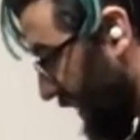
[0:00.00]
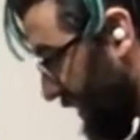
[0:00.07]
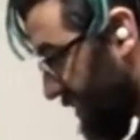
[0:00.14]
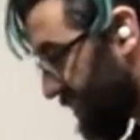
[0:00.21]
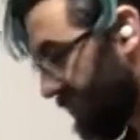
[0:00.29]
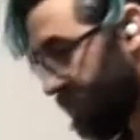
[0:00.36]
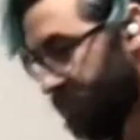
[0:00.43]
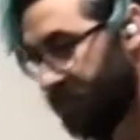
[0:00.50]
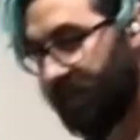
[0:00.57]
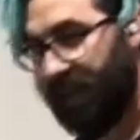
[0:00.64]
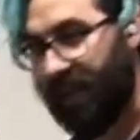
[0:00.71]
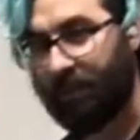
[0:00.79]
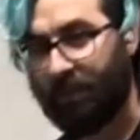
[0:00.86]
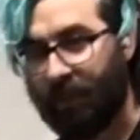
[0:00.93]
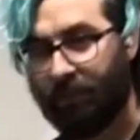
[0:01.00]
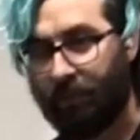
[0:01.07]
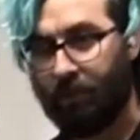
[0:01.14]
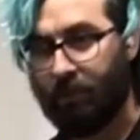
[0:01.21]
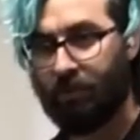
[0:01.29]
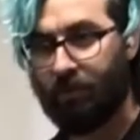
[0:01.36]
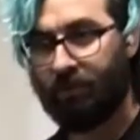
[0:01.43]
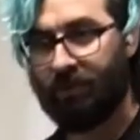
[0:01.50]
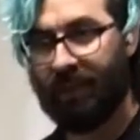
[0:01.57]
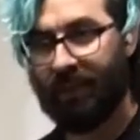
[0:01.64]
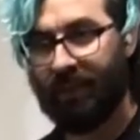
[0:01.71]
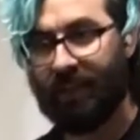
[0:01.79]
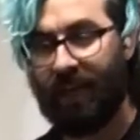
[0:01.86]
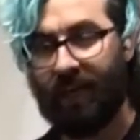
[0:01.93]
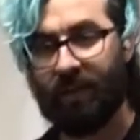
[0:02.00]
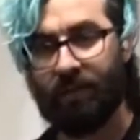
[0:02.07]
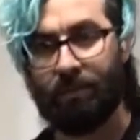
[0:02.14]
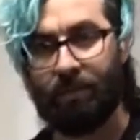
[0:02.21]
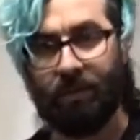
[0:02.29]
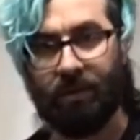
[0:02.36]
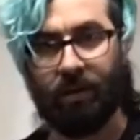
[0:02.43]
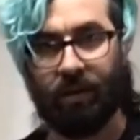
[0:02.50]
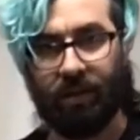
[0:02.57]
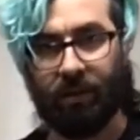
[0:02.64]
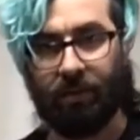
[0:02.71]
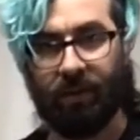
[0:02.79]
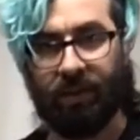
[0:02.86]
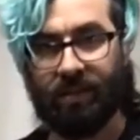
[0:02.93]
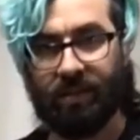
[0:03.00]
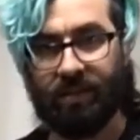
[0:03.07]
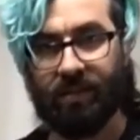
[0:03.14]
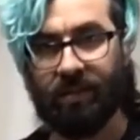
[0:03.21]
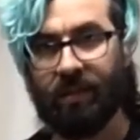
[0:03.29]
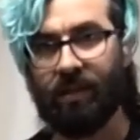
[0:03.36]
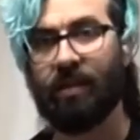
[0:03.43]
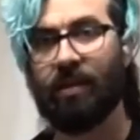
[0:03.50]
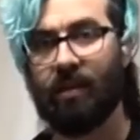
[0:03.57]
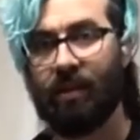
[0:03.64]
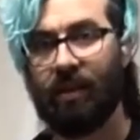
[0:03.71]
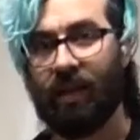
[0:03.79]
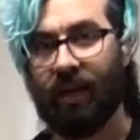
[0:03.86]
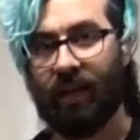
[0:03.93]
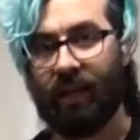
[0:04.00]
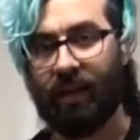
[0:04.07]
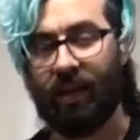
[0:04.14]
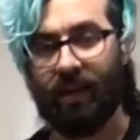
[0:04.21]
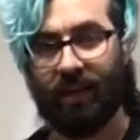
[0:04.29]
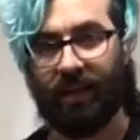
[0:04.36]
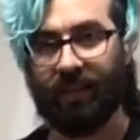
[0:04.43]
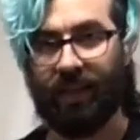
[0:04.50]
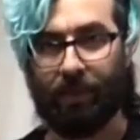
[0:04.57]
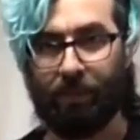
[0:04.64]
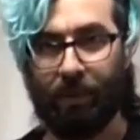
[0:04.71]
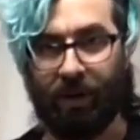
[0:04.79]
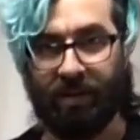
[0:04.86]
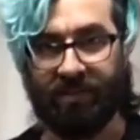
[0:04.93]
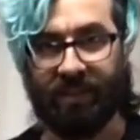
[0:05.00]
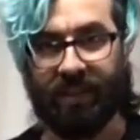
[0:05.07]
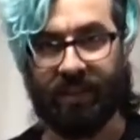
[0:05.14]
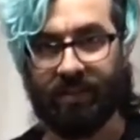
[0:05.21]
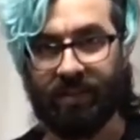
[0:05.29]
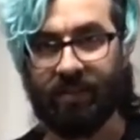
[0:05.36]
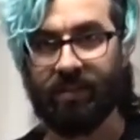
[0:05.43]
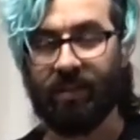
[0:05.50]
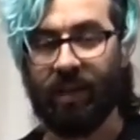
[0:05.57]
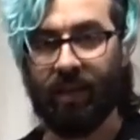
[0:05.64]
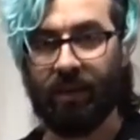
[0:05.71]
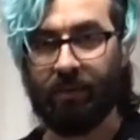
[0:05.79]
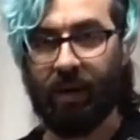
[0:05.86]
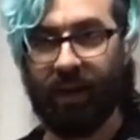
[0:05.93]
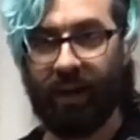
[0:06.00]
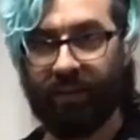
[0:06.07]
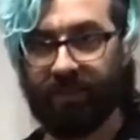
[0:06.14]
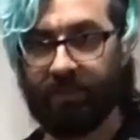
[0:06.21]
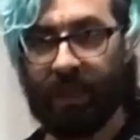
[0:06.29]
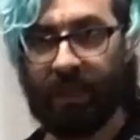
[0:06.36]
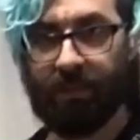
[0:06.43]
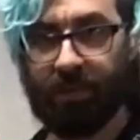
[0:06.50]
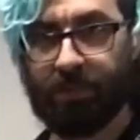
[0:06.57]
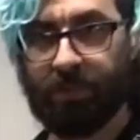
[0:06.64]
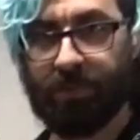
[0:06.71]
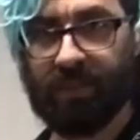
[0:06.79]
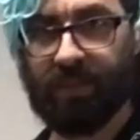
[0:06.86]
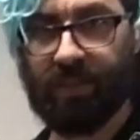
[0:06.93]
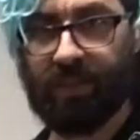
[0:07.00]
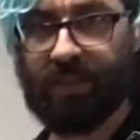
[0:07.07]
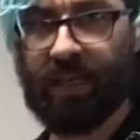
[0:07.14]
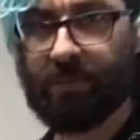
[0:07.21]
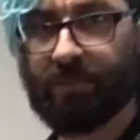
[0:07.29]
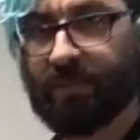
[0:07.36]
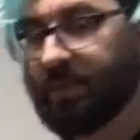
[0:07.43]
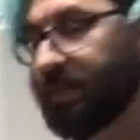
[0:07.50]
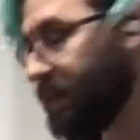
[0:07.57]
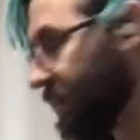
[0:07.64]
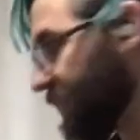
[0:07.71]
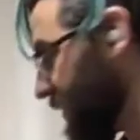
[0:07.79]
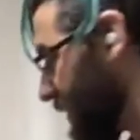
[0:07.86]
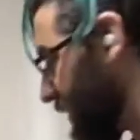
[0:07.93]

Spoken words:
way to reliably remove the entire burr all at once, and not get like part of it, not have to make multiple attempts.